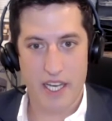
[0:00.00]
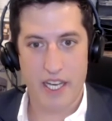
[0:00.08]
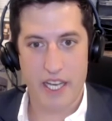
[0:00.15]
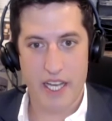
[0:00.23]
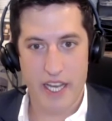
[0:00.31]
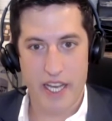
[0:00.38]

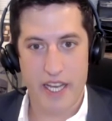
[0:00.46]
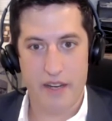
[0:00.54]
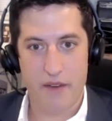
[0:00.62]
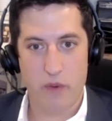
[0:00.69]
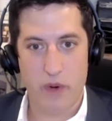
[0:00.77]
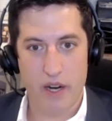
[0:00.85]

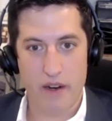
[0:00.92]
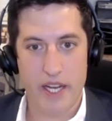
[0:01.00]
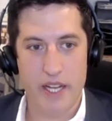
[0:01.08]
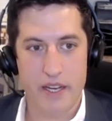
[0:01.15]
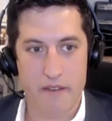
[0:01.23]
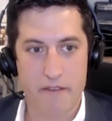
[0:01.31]
And where
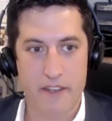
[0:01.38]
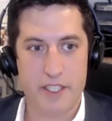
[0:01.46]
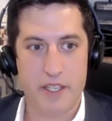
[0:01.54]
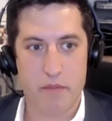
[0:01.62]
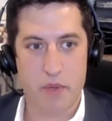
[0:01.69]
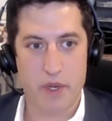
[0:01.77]

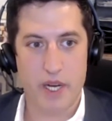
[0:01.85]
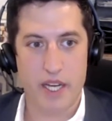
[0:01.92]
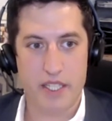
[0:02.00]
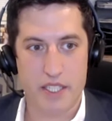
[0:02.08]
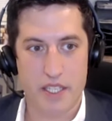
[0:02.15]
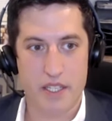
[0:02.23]
inefficient
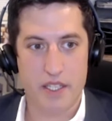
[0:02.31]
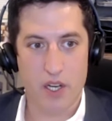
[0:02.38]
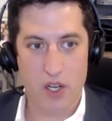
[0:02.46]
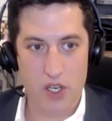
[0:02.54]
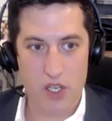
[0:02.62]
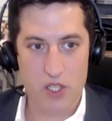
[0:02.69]
production
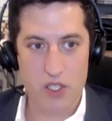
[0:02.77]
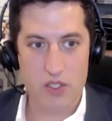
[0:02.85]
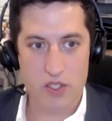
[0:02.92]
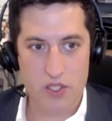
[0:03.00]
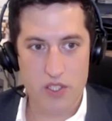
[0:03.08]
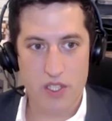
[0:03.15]

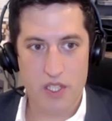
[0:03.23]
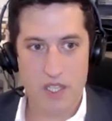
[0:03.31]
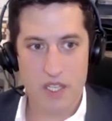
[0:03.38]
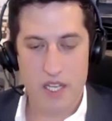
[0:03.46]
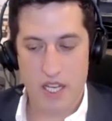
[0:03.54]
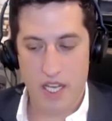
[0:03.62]
occurs,
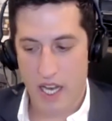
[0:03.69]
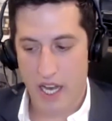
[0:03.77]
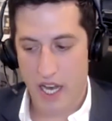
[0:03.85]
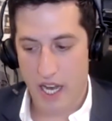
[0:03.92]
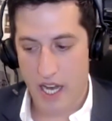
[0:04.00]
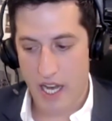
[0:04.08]

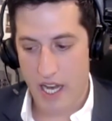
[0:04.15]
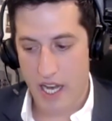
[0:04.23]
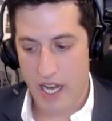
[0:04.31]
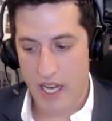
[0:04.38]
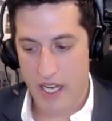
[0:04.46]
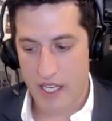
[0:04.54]

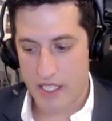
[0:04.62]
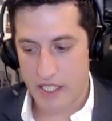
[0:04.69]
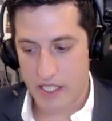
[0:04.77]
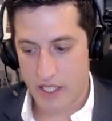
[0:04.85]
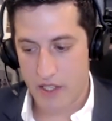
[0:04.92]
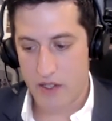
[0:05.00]

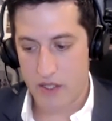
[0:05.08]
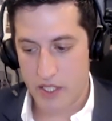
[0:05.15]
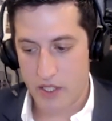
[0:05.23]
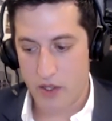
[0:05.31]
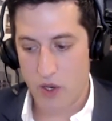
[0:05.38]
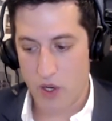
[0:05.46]

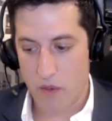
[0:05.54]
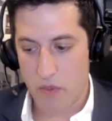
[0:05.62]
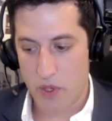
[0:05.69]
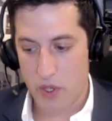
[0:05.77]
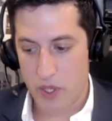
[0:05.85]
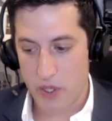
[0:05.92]
you're
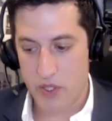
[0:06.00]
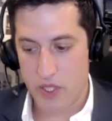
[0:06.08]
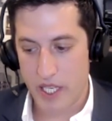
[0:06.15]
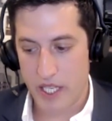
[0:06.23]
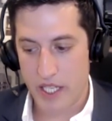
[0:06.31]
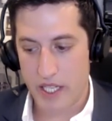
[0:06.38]

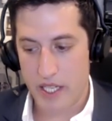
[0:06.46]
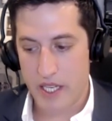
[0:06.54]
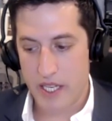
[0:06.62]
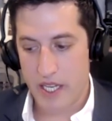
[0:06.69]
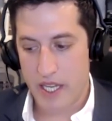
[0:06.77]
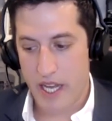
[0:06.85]
producing,
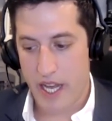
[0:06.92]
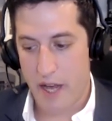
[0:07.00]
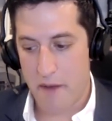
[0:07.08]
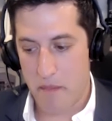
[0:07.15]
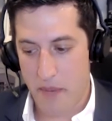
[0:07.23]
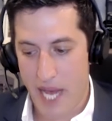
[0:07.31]

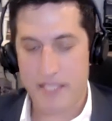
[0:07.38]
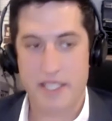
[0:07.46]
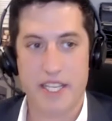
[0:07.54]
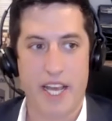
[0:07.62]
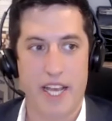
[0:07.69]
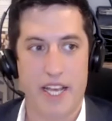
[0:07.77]
at
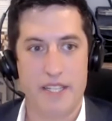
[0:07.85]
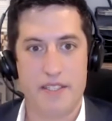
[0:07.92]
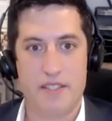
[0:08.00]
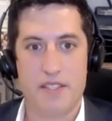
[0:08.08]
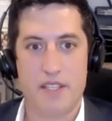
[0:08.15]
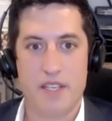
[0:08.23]
best
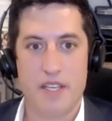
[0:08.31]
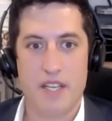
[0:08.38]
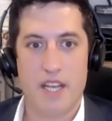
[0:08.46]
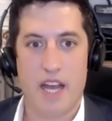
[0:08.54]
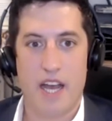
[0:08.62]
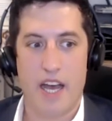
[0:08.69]
case,
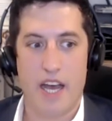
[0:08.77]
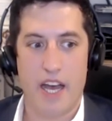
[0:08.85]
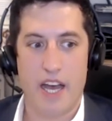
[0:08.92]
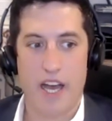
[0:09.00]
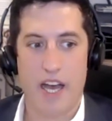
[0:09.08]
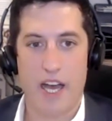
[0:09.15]

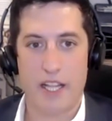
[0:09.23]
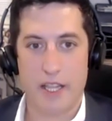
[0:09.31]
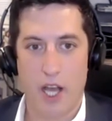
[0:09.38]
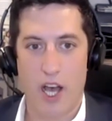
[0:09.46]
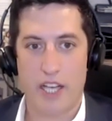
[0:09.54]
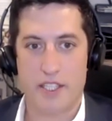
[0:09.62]
a
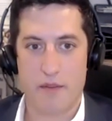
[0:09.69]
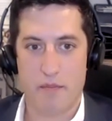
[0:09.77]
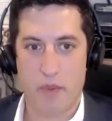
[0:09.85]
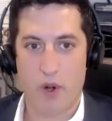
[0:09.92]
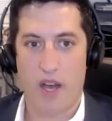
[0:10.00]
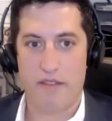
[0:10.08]
loss in
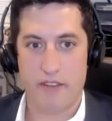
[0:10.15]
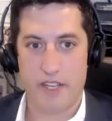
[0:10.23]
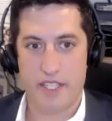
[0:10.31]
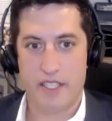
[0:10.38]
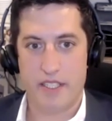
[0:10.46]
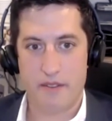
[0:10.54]
profit,
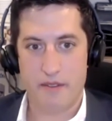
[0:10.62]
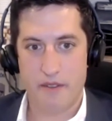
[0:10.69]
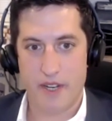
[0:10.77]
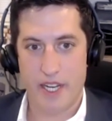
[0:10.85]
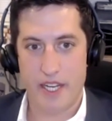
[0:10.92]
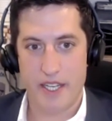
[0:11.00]

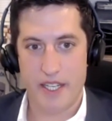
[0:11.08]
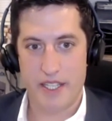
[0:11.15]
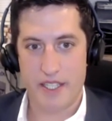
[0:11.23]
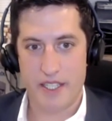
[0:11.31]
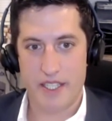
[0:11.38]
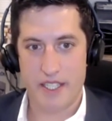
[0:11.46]
right?
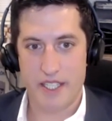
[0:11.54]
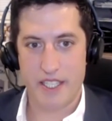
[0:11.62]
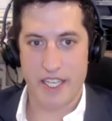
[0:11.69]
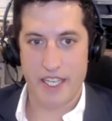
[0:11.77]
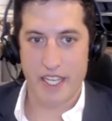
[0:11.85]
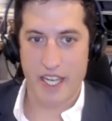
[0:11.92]

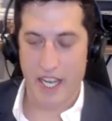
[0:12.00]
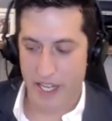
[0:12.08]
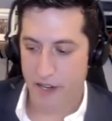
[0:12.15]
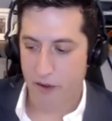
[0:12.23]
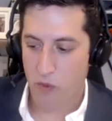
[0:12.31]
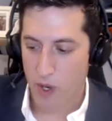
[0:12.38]
And
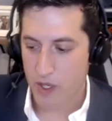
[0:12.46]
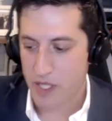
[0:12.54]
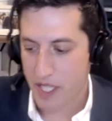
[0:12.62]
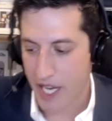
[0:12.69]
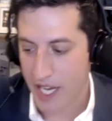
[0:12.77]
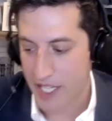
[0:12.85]
at
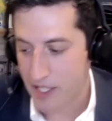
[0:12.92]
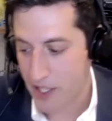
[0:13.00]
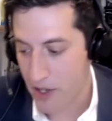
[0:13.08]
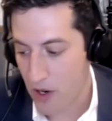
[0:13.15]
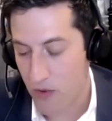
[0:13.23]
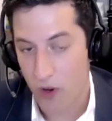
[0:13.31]
worst case,
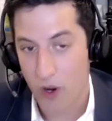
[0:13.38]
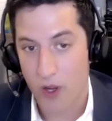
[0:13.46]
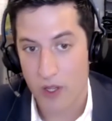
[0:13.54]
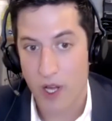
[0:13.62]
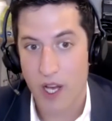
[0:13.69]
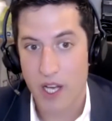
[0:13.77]
an
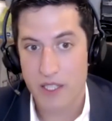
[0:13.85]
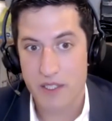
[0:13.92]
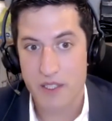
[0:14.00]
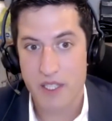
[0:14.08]
overall loss.